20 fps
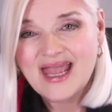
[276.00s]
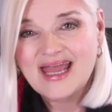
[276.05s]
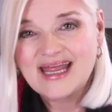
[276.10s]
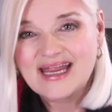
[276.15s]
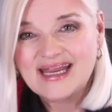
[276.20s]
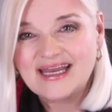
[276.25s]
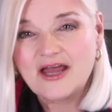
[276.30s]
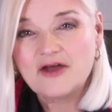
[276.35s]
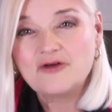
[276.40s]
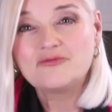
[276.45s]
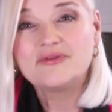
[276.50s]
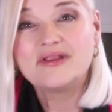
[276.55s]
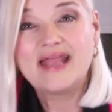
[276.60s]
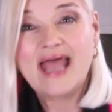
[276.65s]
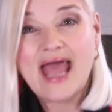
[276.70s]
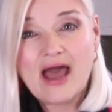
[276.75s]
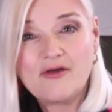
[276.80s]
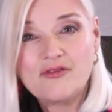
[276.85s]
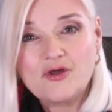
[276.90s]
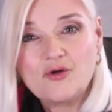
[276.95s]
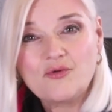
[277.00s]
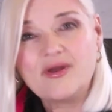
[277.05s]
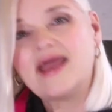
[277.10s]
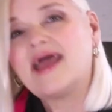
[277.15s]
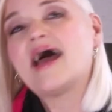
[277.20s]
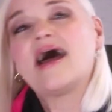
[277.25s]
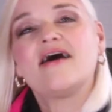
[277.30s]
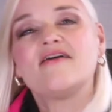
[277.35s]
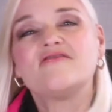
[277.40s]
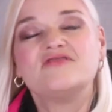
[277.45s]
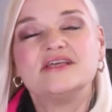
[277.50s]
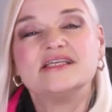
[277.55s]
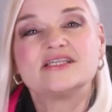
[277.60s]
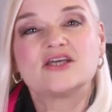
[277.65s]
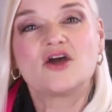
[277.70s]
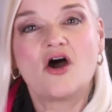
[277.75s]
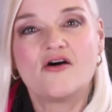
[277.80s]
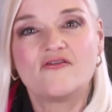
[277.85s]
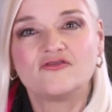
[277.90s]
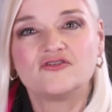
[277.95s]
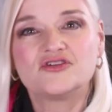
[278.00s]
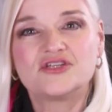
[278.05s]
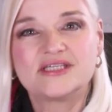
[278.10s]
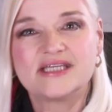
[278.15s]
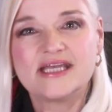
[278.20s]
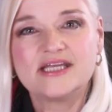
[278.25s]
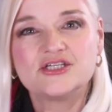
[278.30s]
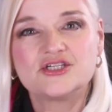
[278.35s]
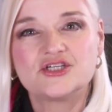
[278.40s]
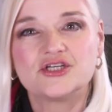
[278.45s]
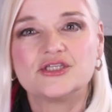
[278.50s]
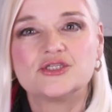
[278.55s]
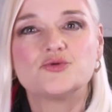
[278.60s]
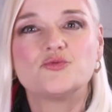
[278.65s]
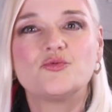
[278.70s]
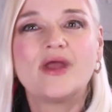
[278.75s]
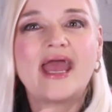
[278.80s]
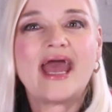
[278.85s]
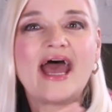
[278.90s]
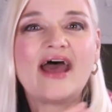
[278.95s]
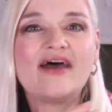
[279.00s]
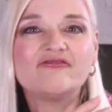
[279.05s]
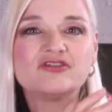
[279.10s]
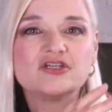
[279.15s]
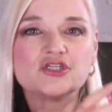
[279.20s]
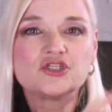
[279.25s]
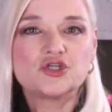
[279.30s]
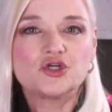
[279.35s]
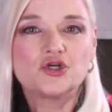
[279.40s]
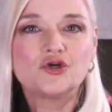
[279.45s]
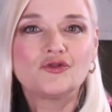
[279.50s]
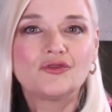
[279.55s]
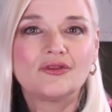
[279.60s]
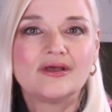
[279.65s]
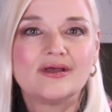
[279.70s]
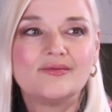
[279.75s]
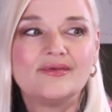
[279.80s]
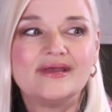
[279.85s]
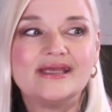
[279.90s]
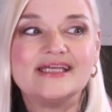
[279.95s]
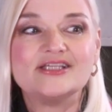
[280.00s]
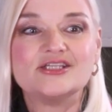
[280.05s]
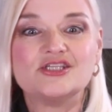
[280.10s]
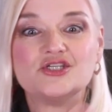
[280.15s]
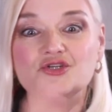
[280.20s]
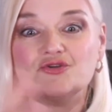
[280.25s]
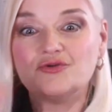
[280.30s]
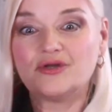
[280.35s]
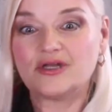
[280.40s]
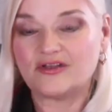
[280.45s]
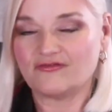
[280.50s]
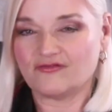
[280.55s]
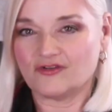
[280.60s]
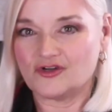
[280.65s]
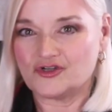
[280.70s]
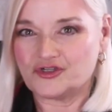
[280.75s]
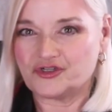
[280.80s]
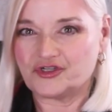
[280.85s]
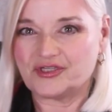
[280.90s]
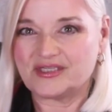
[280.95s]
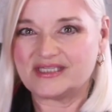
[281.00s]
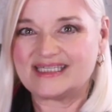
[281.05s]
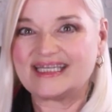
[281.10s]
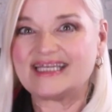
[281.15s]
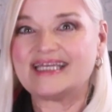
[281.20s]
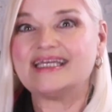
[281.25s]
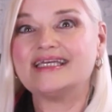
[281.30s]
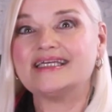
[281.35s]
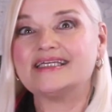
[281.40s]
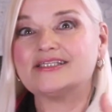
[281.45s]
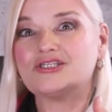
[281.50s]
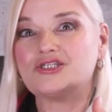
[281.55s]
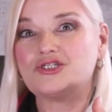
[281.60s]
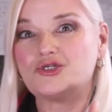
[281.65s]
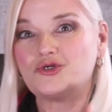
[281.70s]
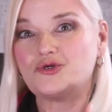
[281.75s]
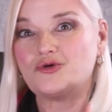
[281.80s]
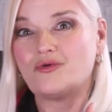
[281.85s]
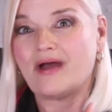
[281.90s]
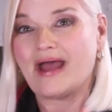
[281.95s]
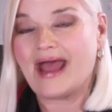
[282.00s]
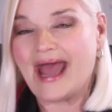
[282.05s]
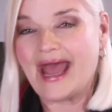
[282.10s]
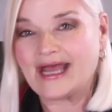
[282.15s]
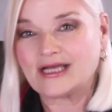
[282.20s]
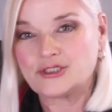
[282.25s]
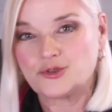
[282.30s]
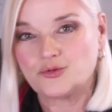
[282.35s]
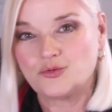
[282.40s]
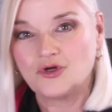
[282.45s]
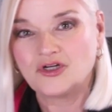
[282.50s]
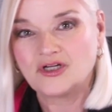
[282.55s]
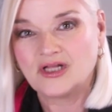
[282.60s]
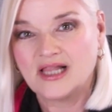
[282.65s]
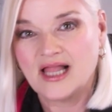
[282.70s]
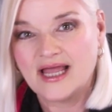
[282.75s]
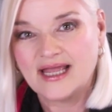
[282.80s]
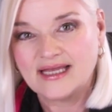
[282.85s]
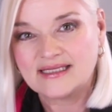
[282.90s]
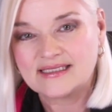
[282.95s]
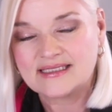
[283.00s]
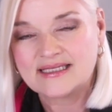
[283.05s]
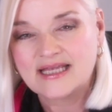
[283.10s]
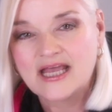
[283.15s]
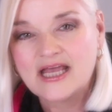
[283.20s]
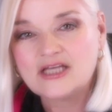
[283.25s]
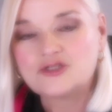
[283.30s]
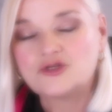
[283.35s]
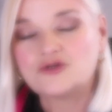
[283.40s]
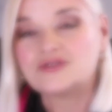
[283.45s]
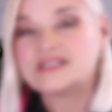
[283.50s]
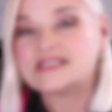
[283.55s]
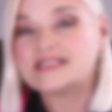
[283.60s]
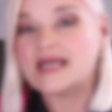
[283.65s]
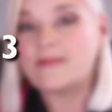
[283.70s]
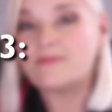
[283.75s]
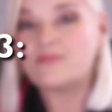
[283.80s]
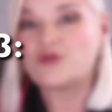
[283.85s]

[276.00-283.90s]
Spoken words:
Now that we have these conversations, we have to turn them into conversions, into actual clients. So, step